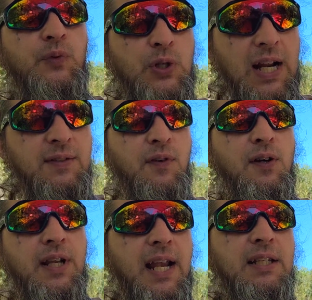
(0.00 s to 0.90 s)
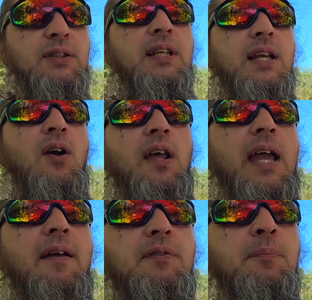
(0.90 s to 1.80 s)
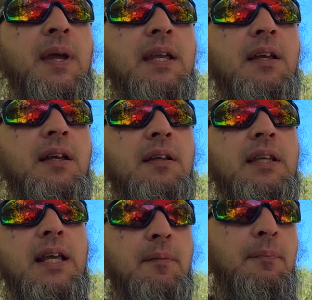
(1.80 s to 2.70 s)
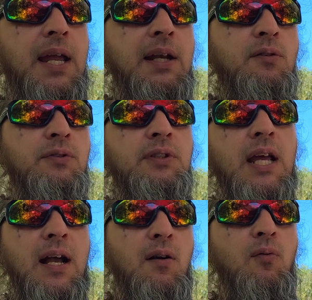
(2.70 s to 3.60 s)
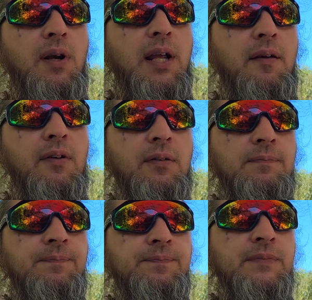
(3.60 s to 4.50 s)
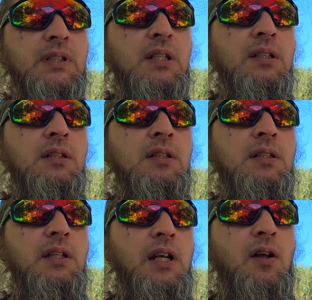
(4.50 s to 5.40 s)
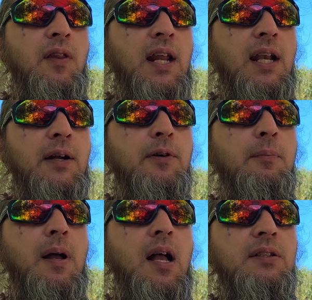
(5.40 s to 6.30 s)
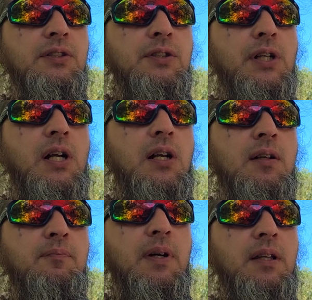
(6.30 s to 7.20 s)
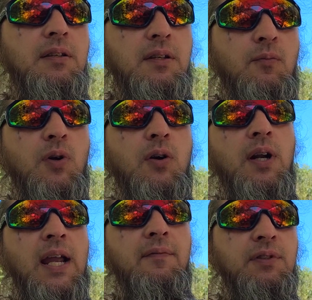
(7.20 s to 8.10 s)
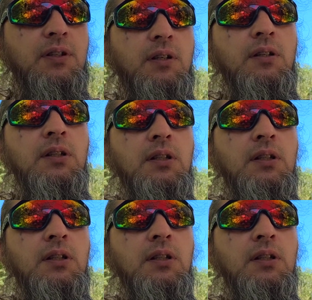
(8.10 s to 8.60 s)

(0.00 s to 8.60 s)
Transfer case, gonna have to get a manual style, whatever. You know, that electric box is junk, but we're gonna have to